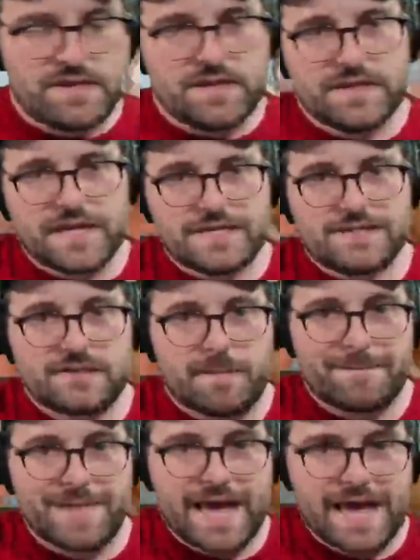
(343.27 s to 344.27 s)
Last
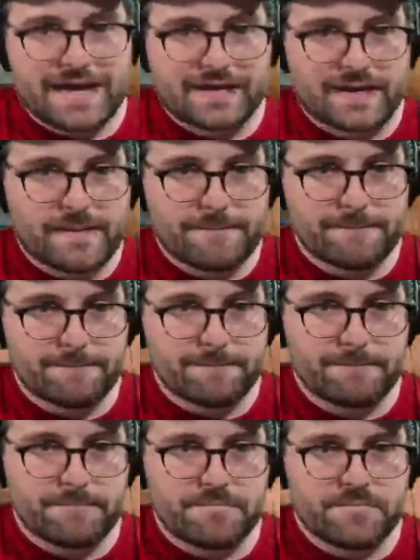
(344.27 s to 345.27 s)
pack.
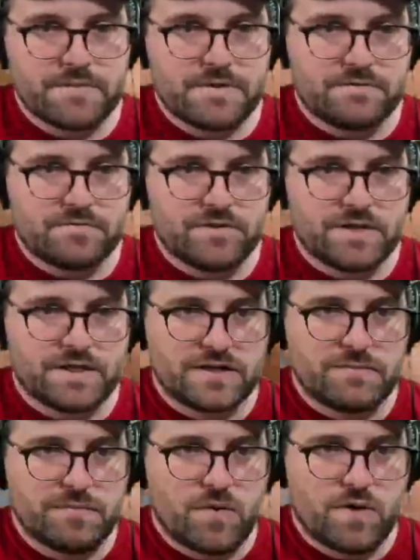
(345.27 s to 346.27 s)
We got a
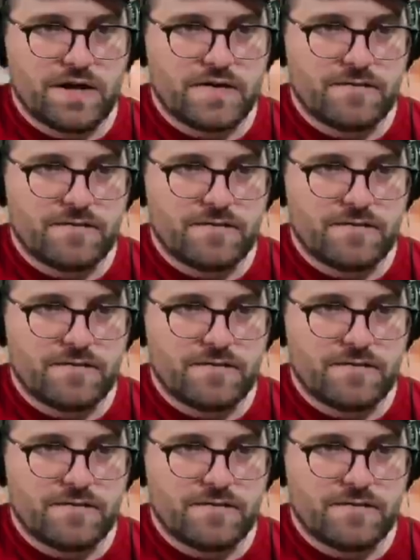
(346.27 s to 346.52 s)
good boy.